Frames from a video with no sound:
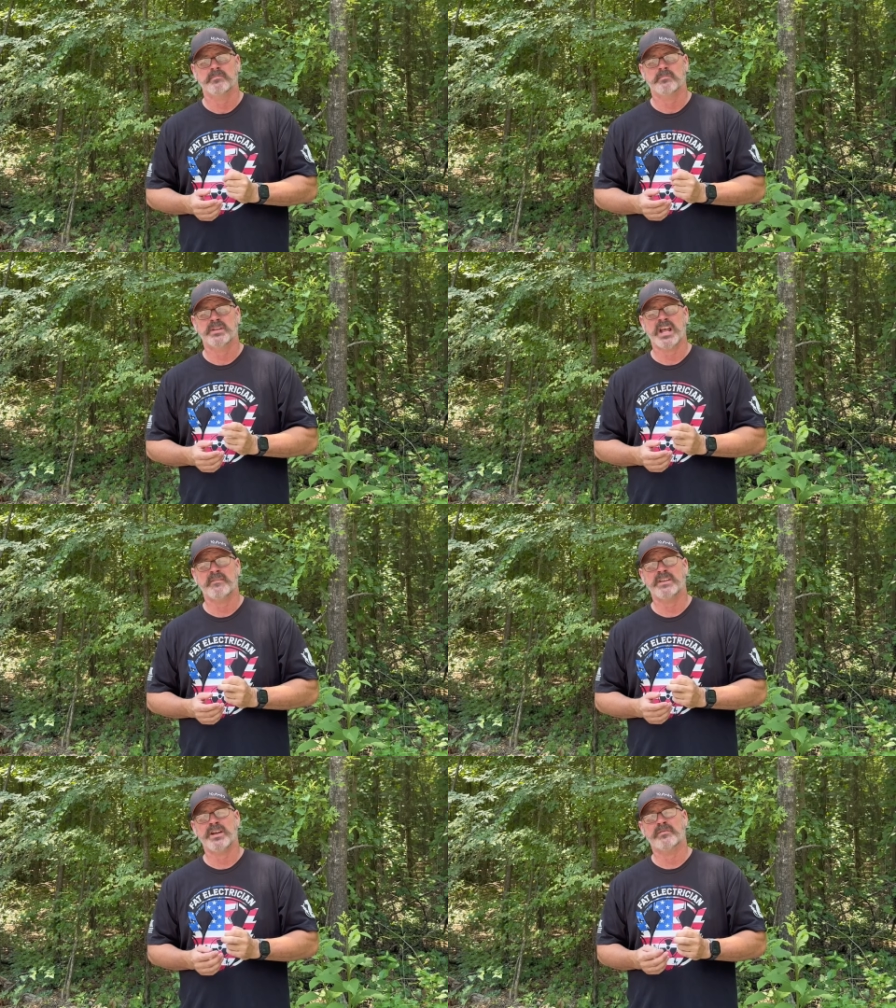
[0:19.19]
But have
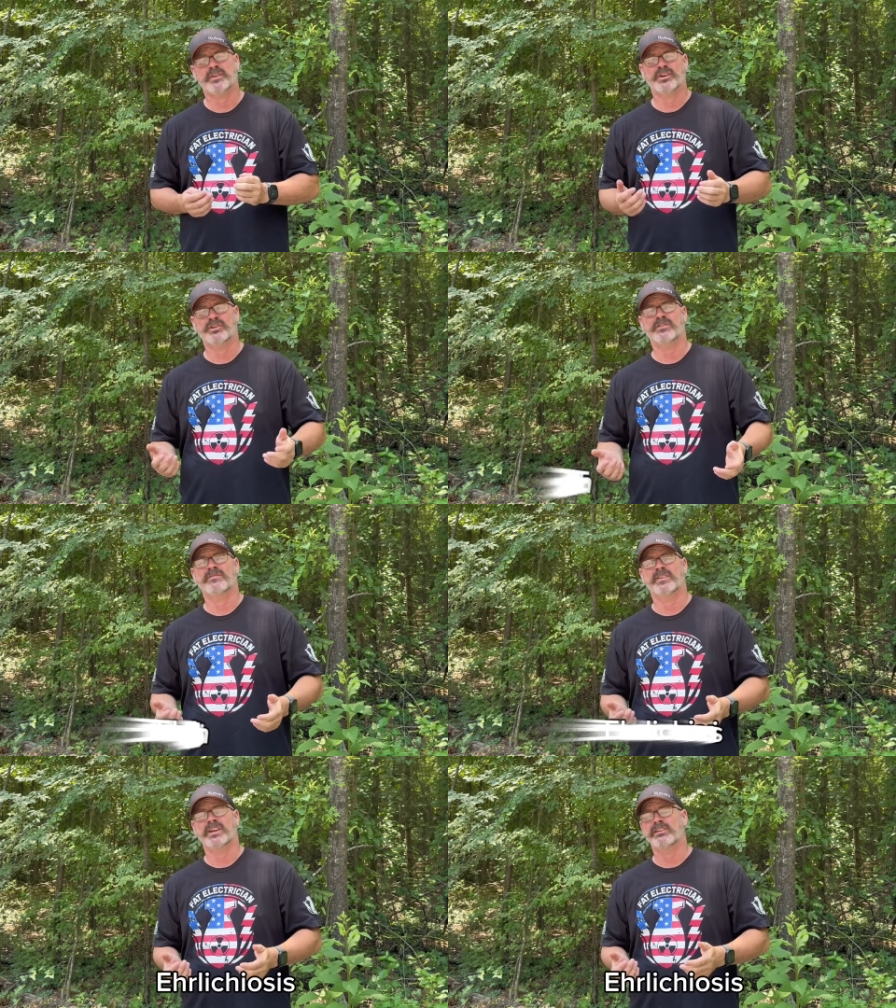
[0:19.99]
you ever heard of
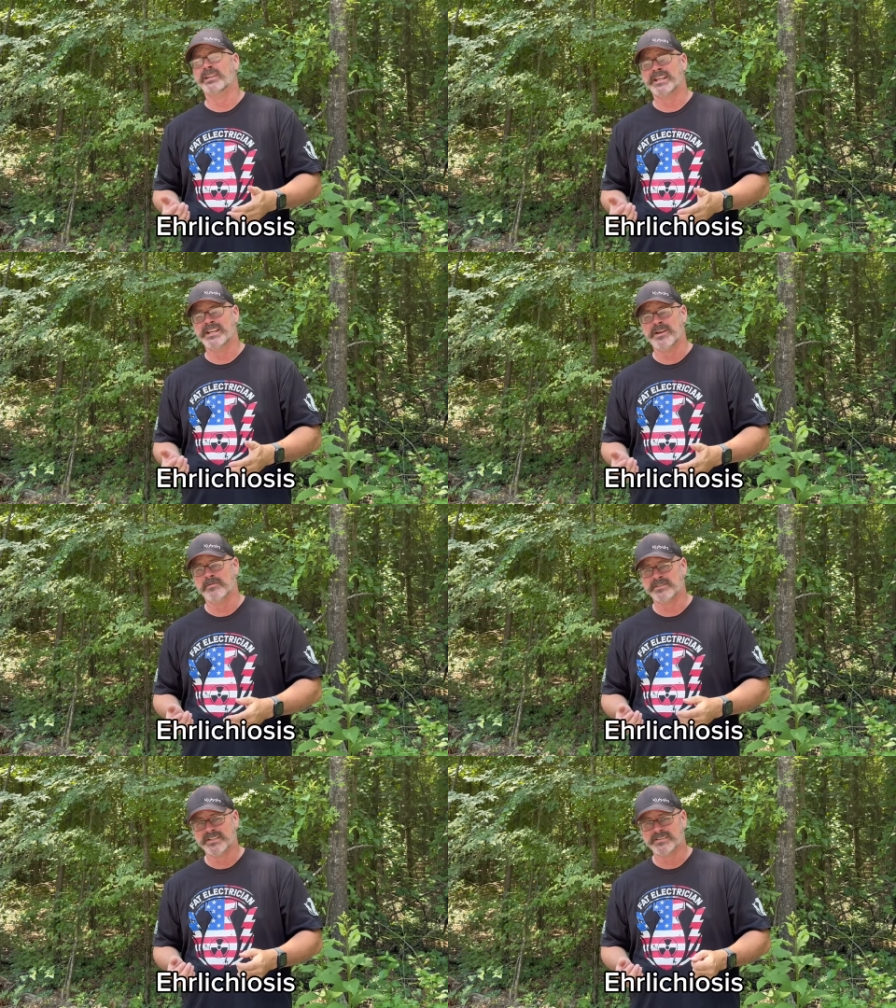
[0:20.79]

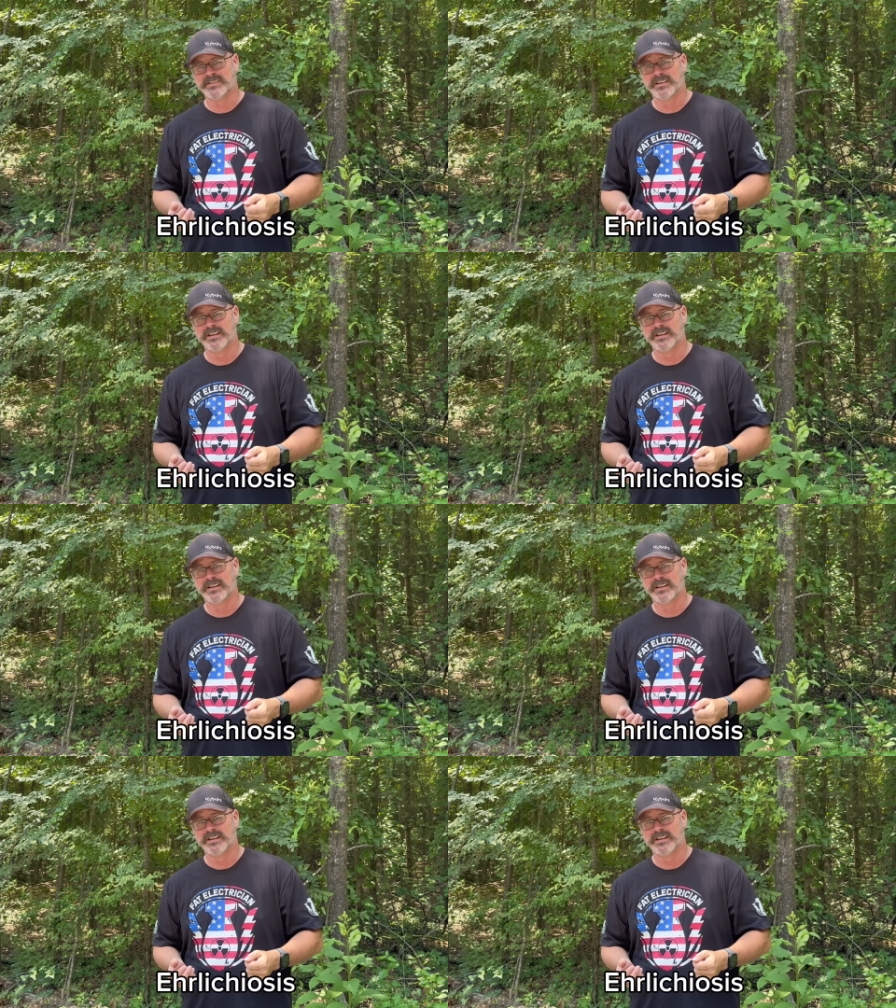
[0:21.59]
ehrlichiosis?